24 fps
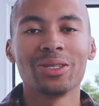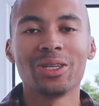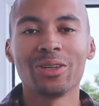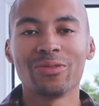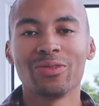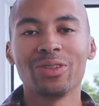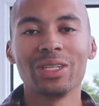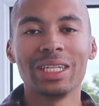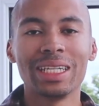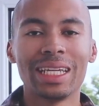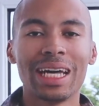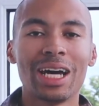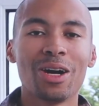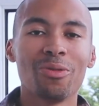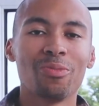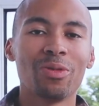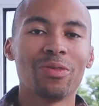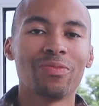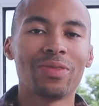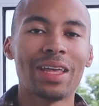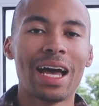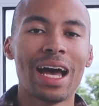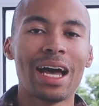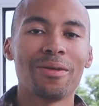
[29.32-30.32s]
So if you need help
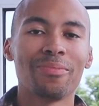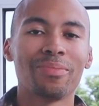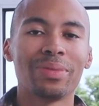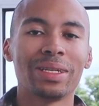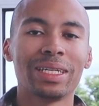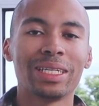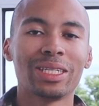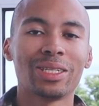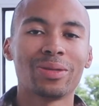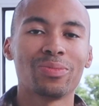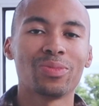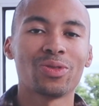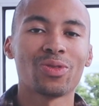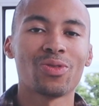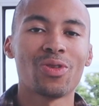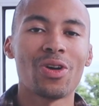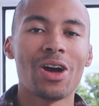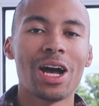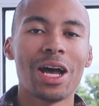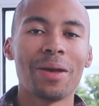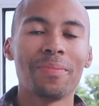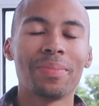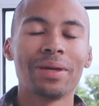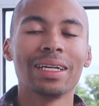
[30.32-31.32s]
with that, please
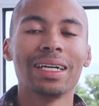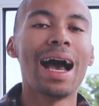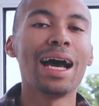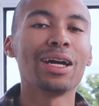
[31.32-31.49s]
subscribe.